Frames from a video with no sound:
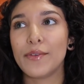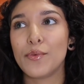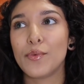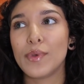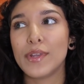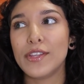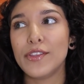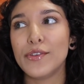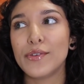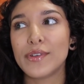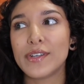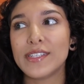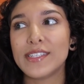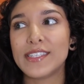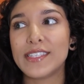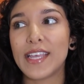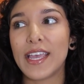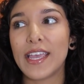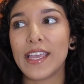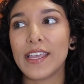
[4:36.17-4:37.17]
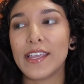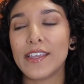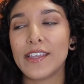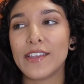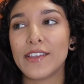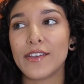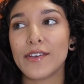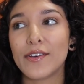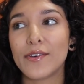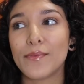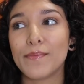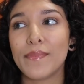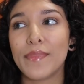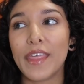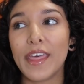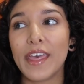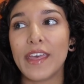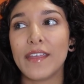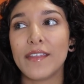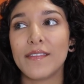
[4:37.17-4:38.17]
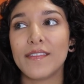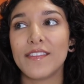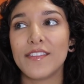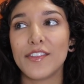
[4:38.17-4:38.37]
When you can say that